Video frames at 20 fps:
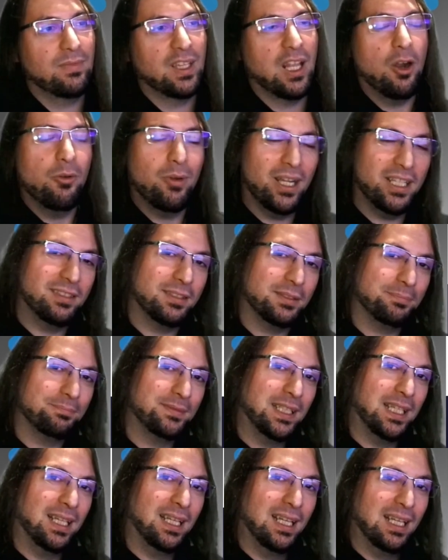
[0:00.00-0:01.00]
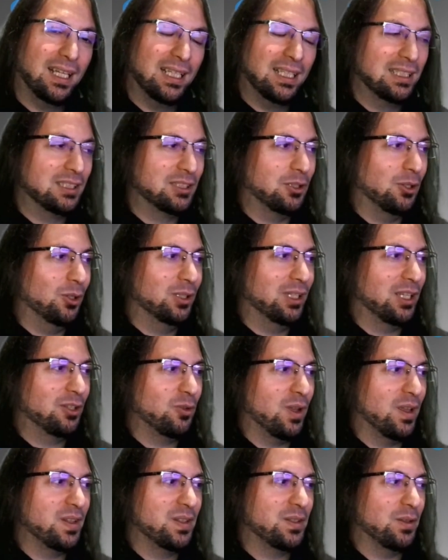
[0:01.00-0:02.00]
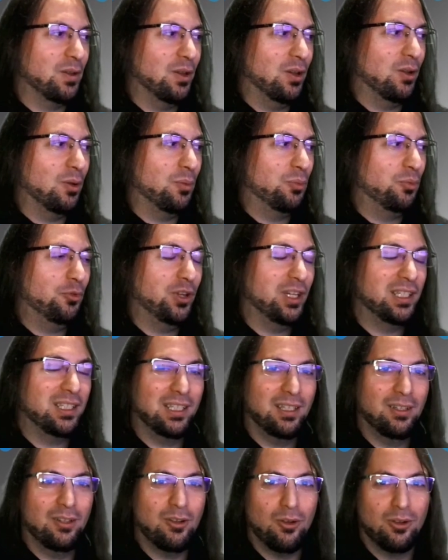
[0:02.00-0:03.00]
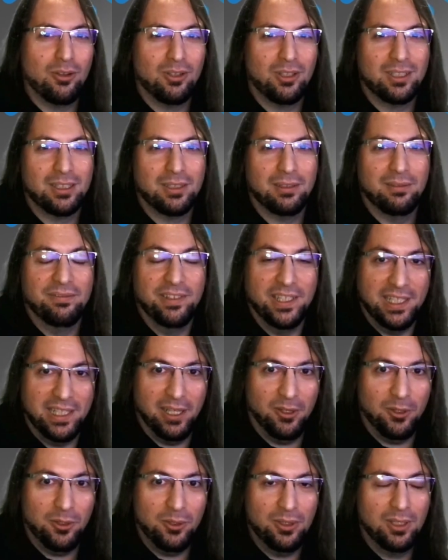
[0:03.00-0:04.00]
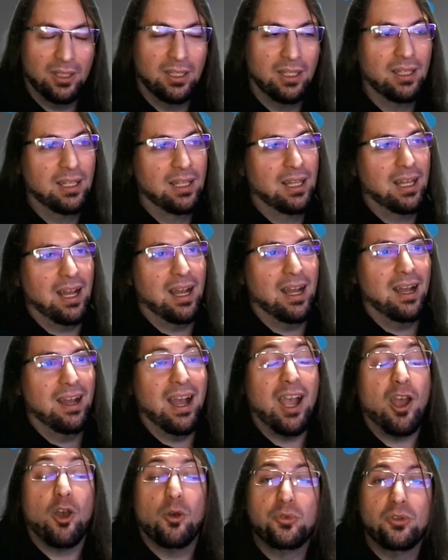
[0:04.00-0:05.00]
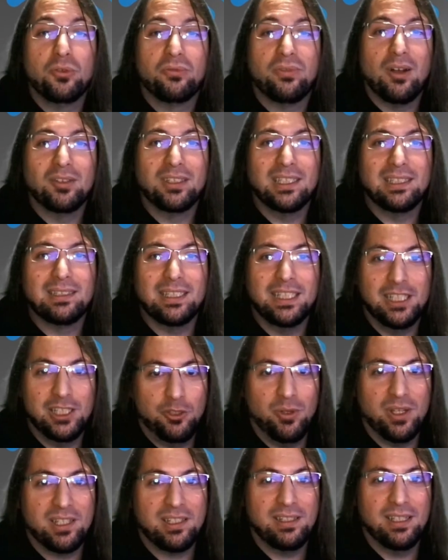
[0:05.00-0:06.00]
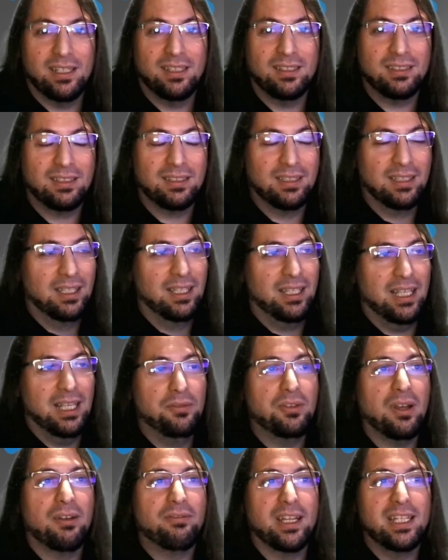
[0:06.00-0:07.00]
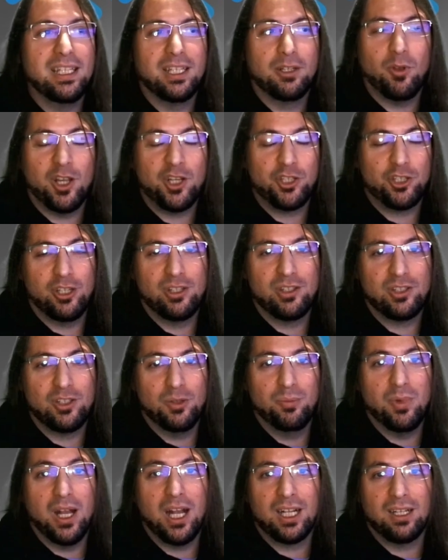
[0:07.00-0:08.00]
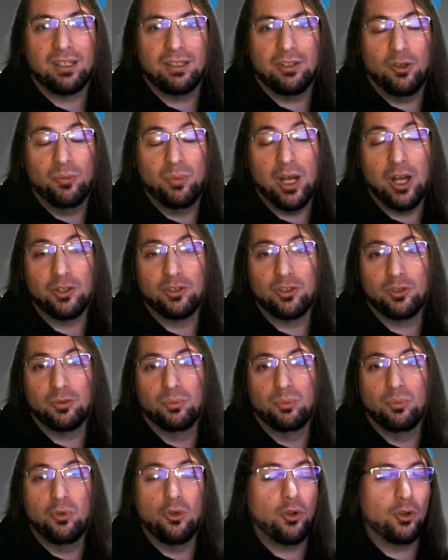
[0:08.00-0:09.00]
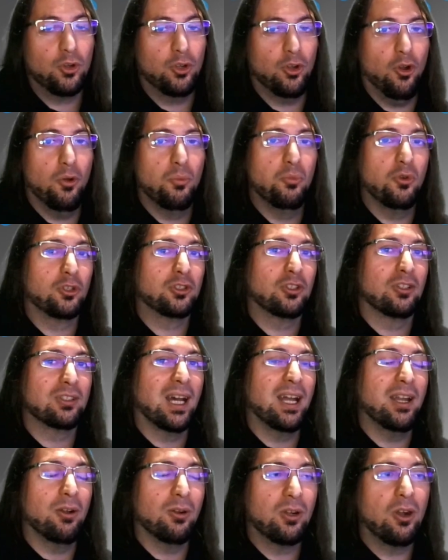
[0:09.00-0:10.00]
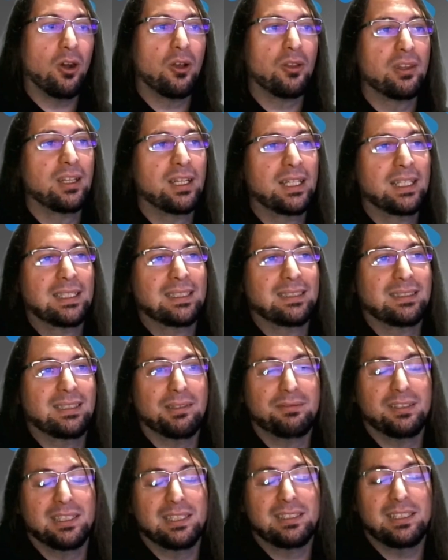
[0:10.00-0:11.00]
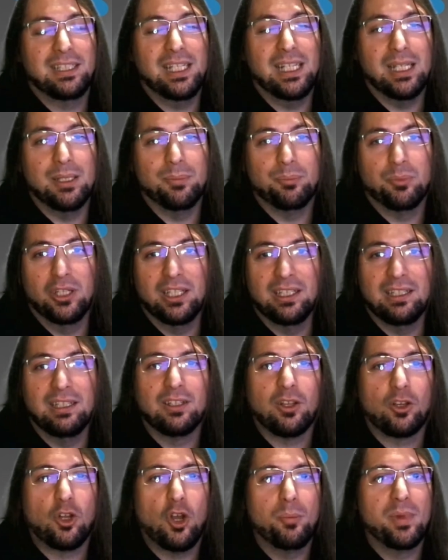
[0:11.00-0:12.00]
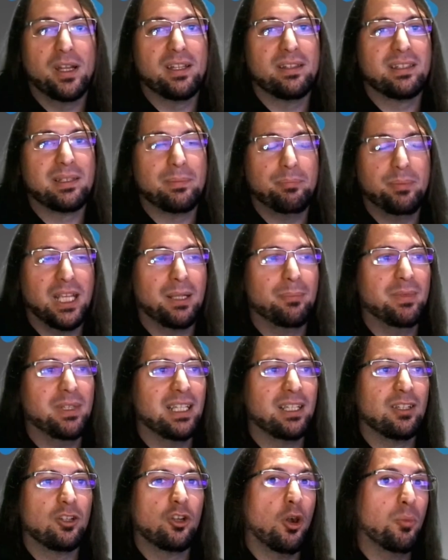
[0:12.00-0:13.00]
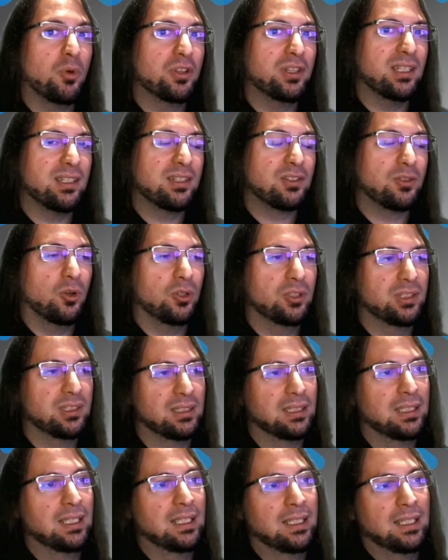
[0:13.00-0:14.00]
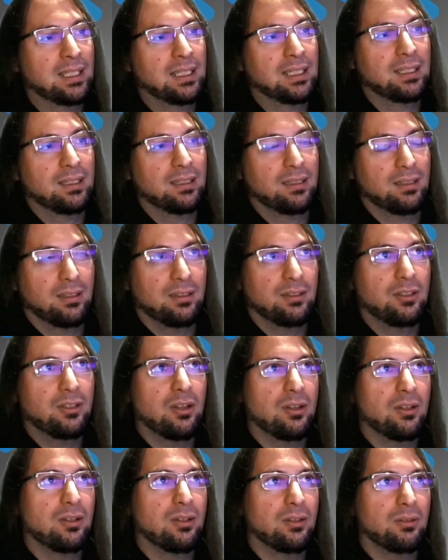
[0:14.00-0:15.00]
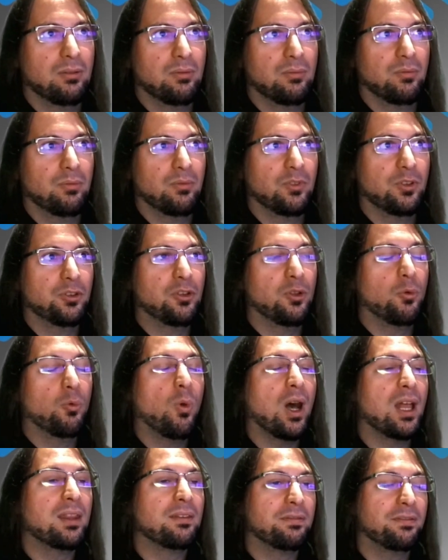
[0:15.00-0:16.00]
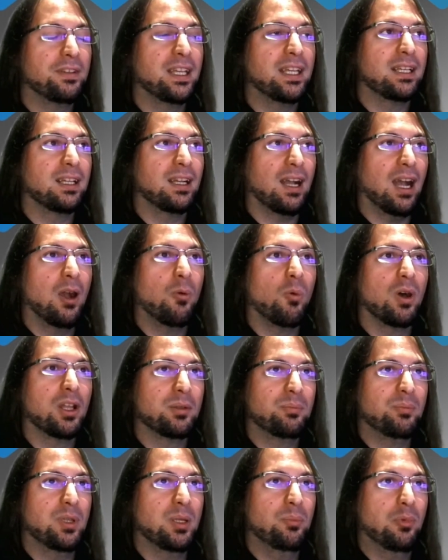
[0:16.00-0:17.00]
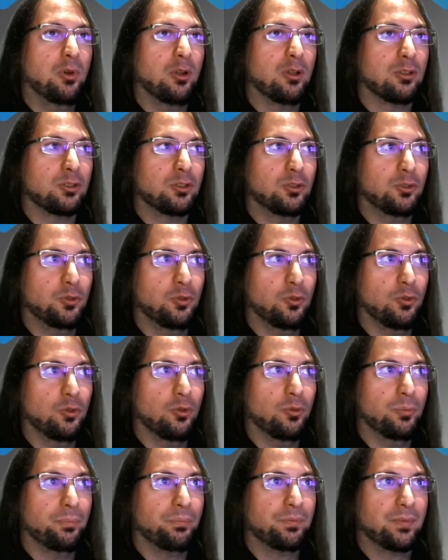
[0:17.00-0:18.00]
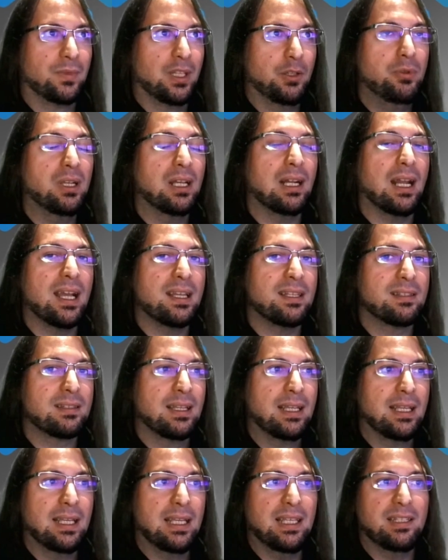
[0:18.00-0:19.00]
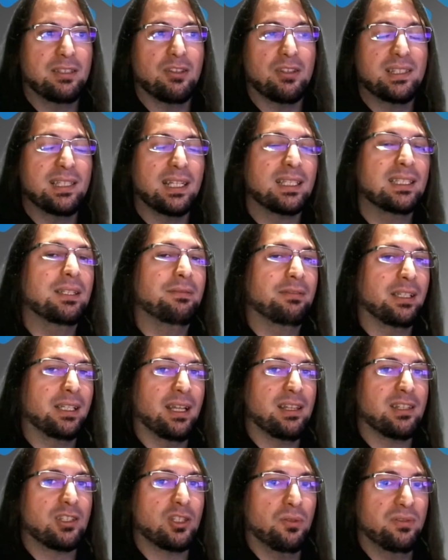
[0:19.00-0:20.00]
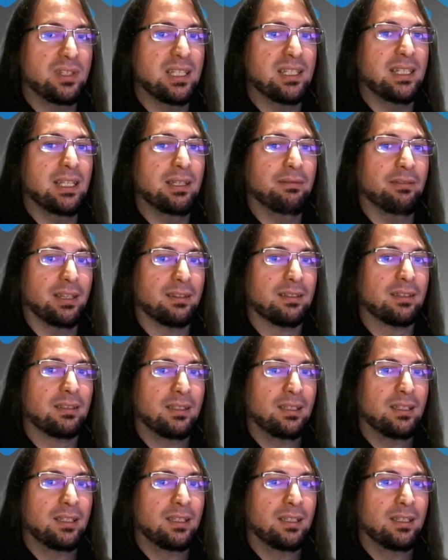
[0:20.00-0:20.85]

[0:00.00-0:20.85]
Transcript: All right, so that was a pretty long video. I hope you found it interesting. If you have any questions about Book or Book.io.com, definitely put it in the comments, ping me, come on Discord. The one thing I want people to realize is the significance of this event.